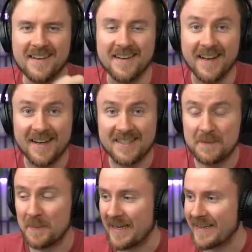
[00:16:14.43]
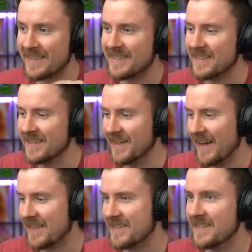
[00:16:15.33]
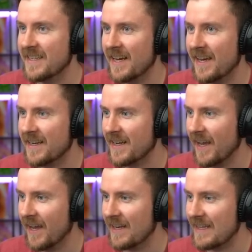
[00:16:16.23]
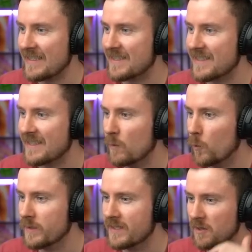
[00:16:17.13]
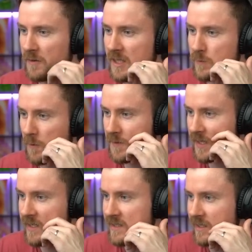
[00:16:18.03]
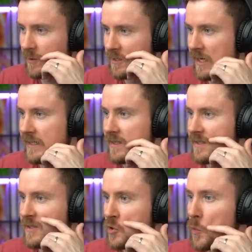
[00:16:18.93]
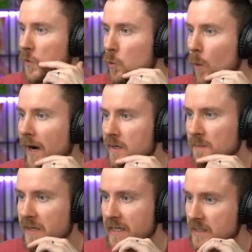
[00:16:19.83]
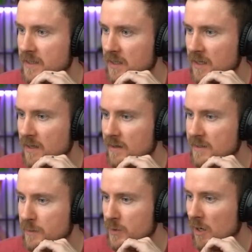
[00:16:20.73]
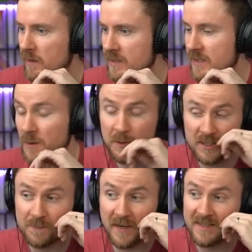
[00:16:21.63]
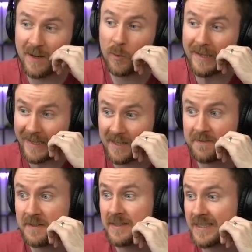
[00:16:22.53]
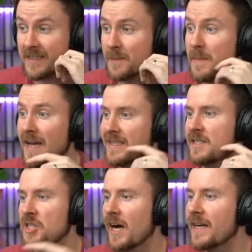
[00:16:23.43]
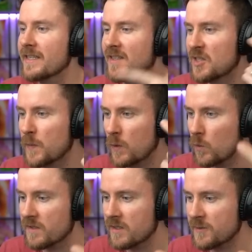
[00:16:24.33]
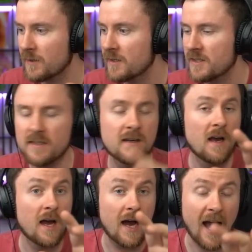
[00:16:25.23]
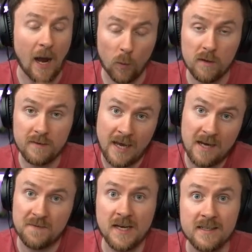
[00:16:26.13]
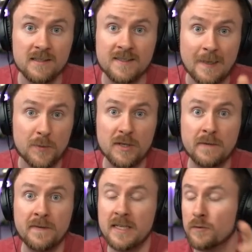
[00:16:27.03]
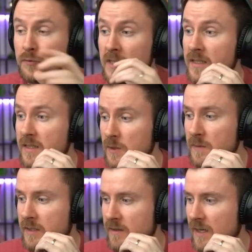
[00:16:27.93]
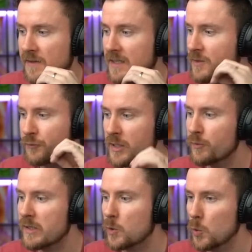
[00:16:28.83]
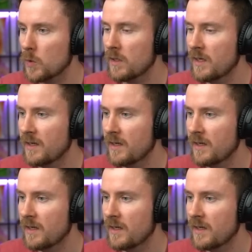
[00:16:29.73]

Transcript: Next base, next attack, and let's see what we see on this one. This looks like a super wild base. And to be honest, on this base, I would love to see the Mass Giant and Super Wizard strategy. I will have that in a separated video really soon, because I think it's really, really cool.